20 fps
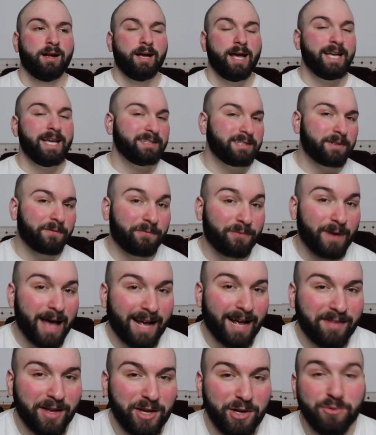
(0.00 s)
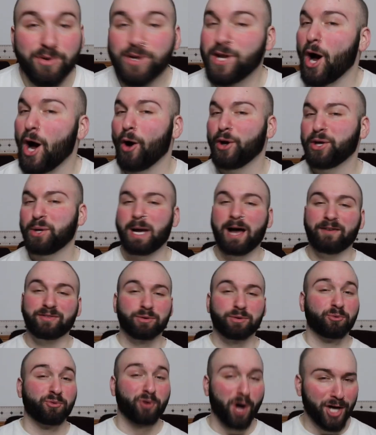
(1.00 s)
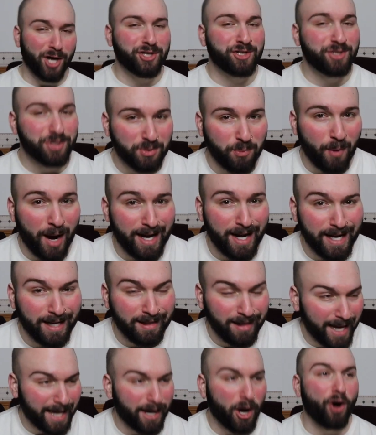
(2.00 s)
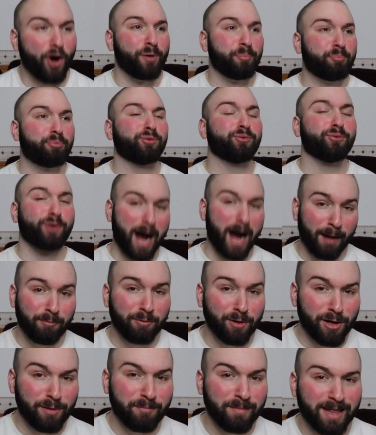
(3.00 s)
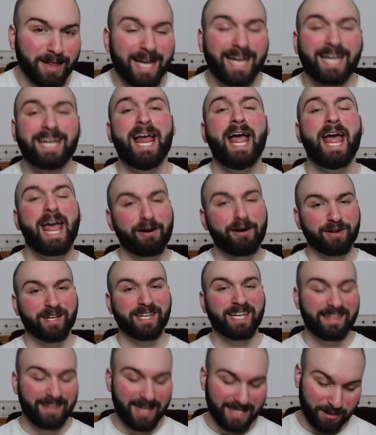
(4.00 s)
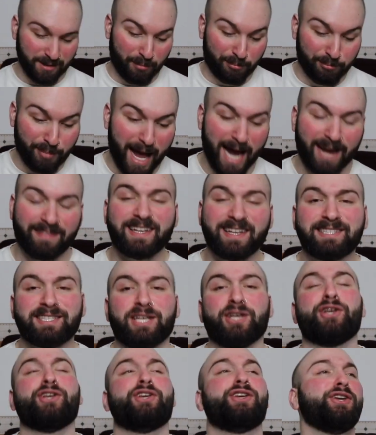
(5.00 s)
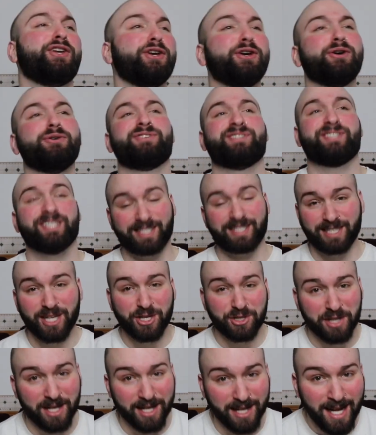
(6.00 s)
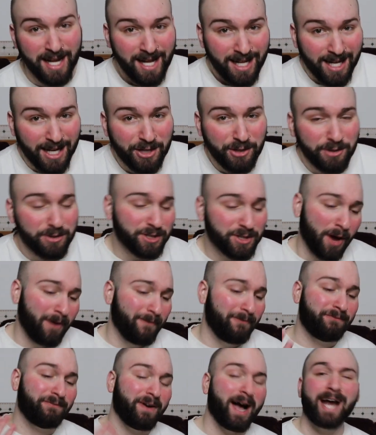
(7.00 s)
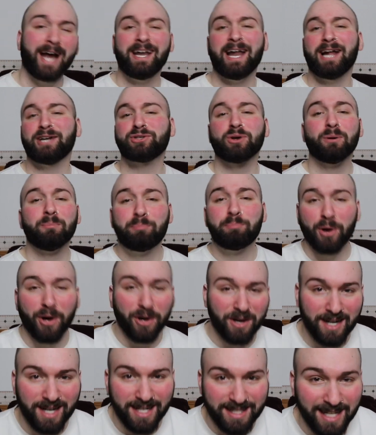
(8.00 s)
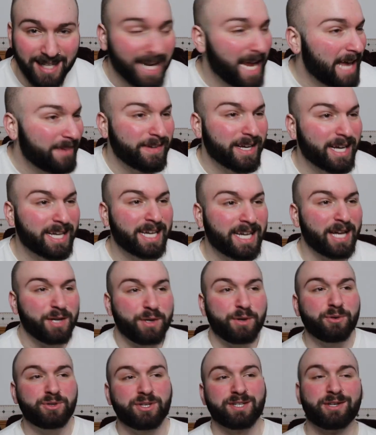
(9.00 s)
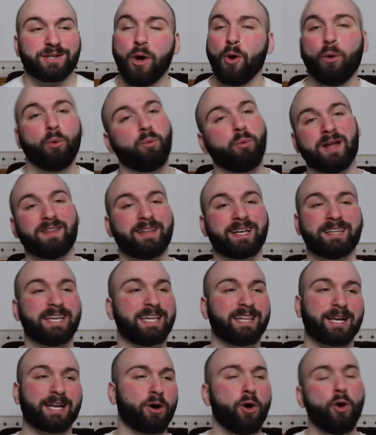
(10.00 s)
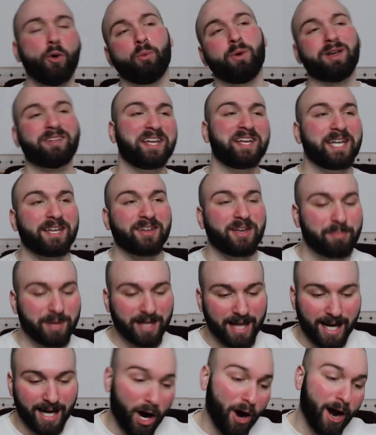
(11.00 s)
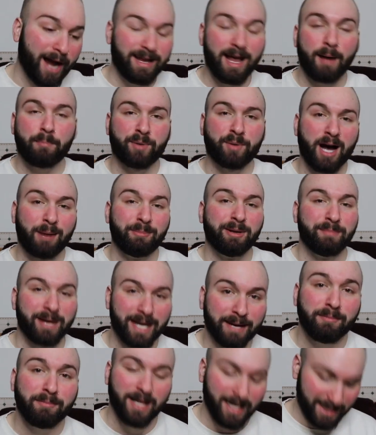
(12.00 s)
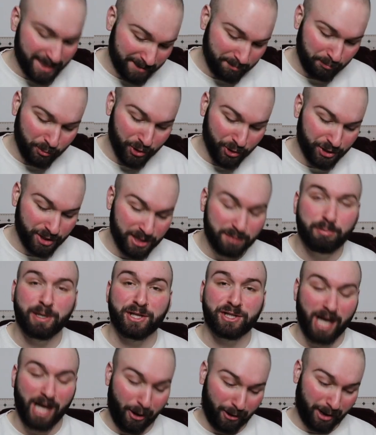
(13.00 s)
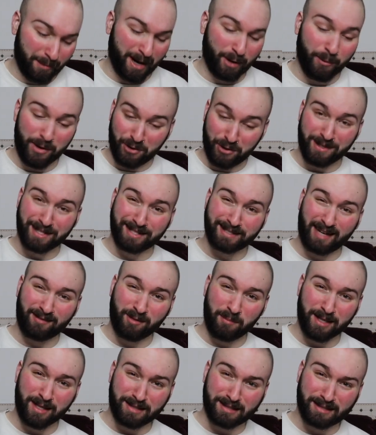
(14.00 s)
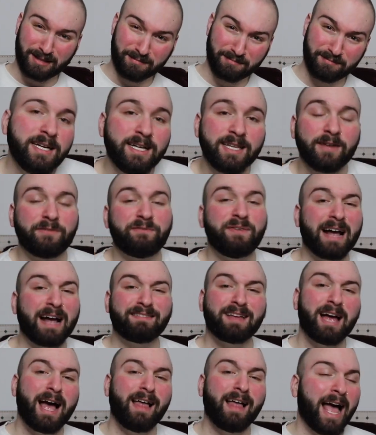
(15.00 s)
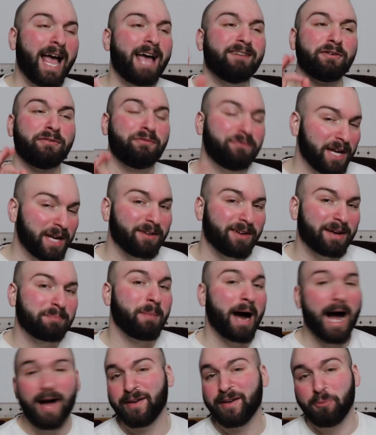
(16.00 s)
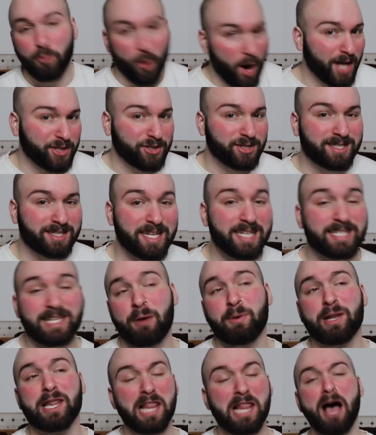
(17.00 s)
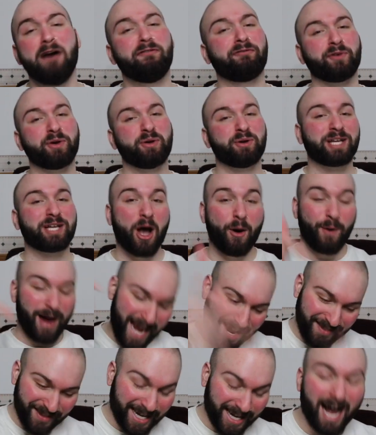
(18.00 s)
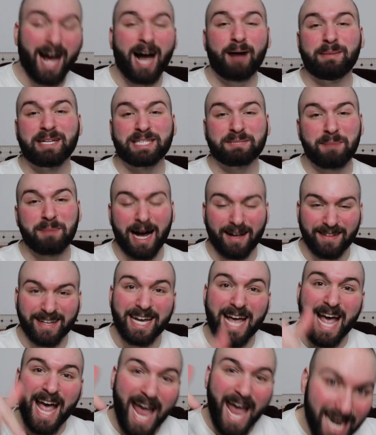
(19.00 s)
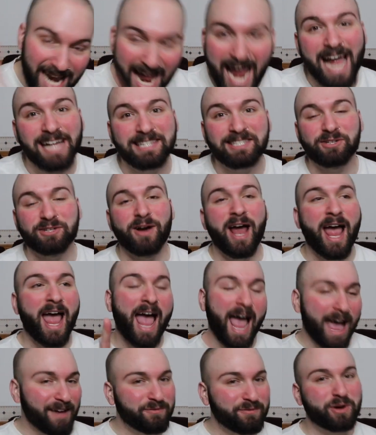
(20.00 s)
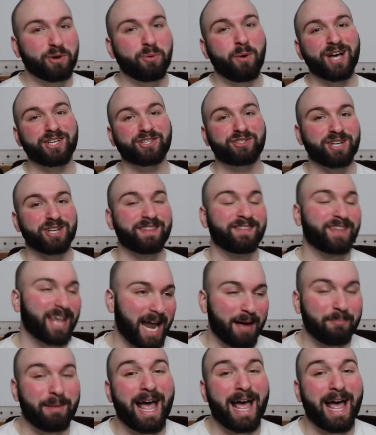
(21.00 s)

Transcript: Is it the fact that you know you have to rush this wedding like a problem? Like inherently that's a bad thing. This is a huge decision, a huge financial burden. It's like having a kid. You don't just willingly, like willy-nilly be like, all right, yep, come with me. Let's push this bitch out. Come on, can we do it in 7 months? The fact that I have a feeling Molly watches these, I would love for you to go in the comments, Molly, and answer every question that I'm